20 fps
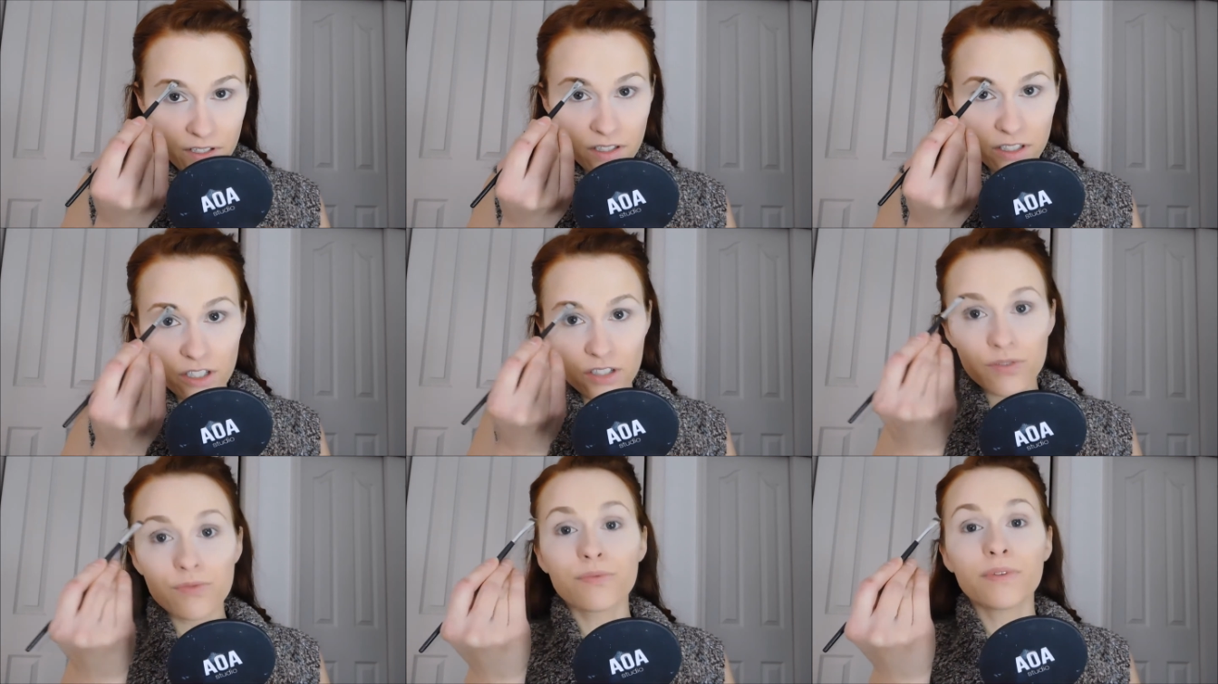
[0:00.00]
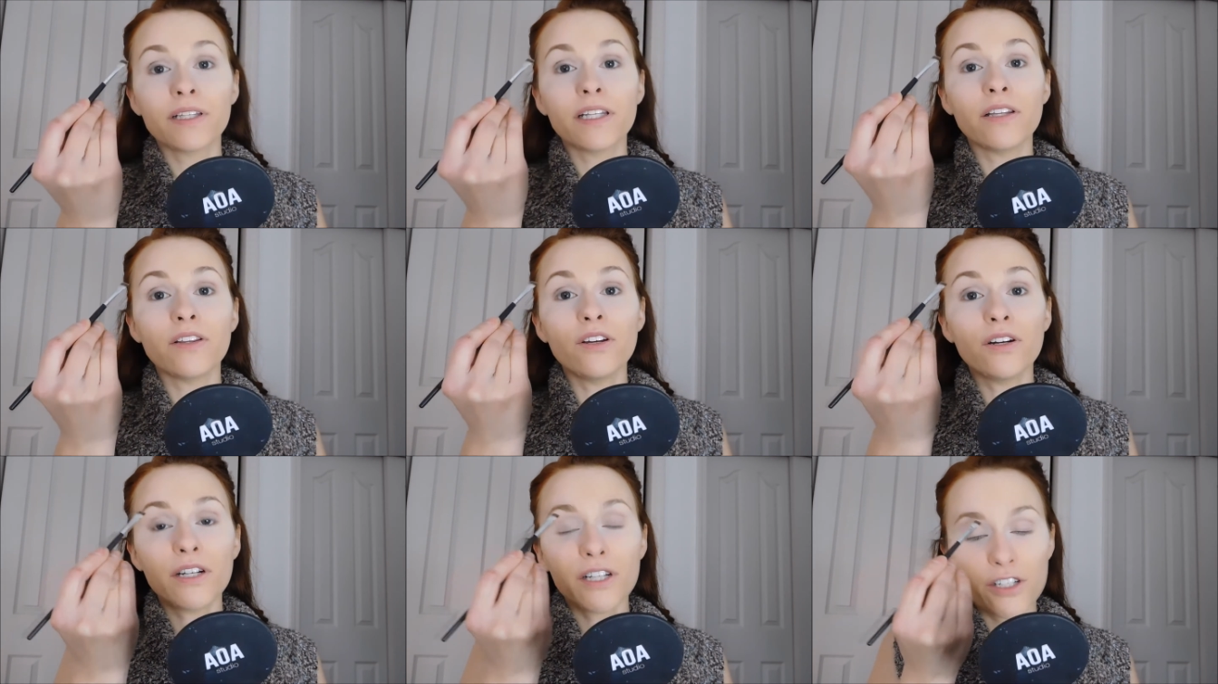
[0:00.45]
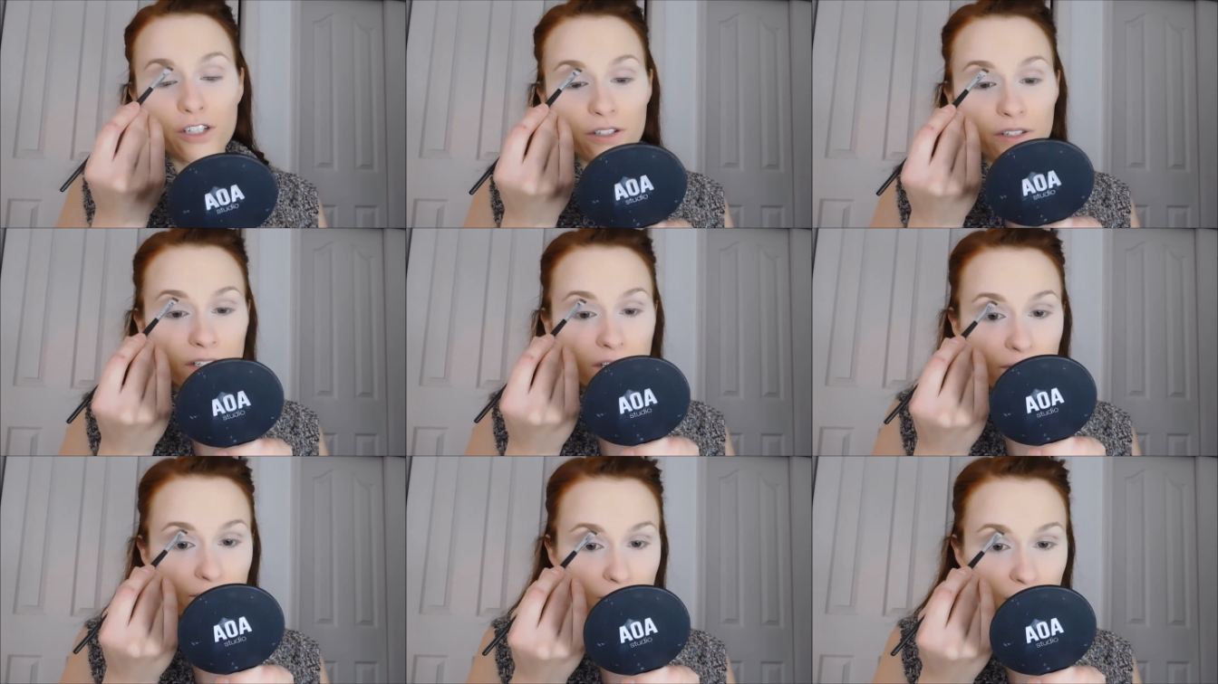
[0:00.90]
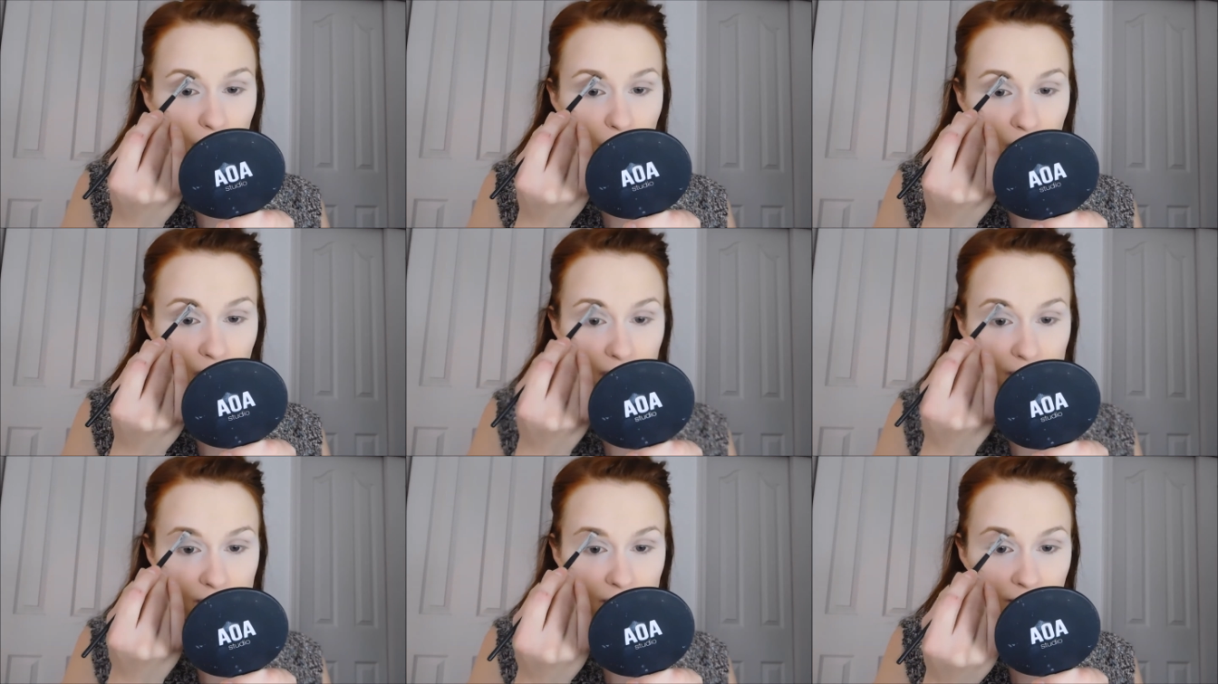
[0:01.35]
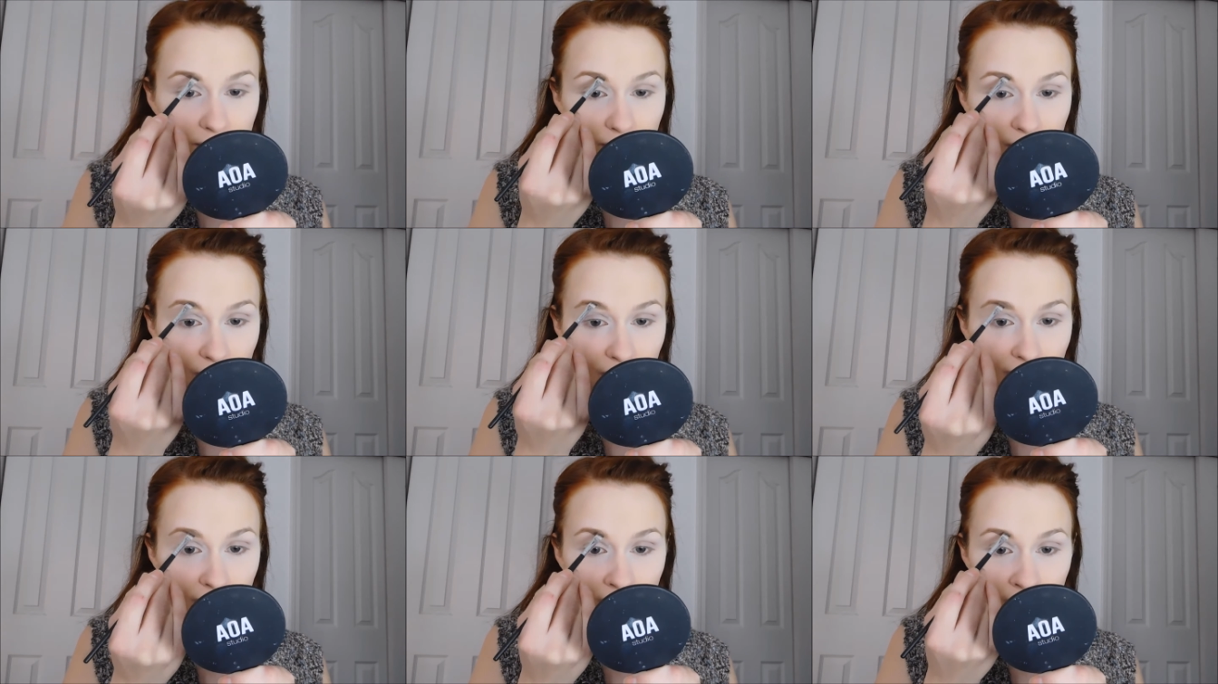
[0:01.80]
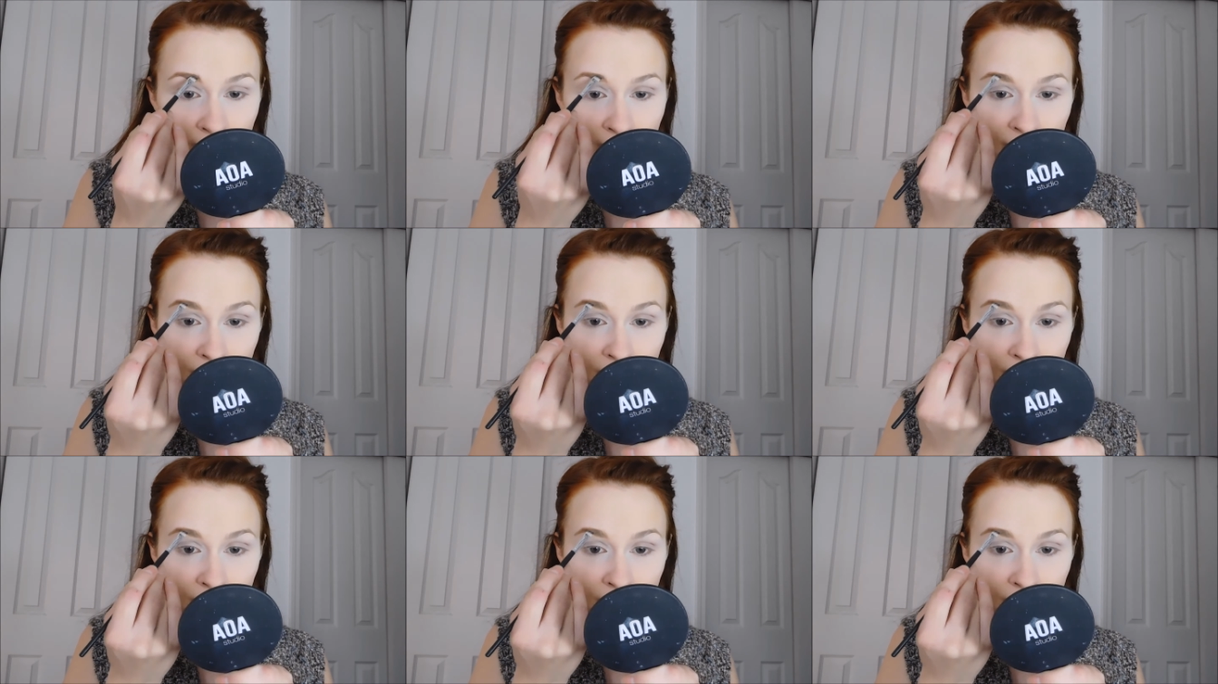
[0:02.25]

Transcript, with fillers: just really look at yourself in a positive light.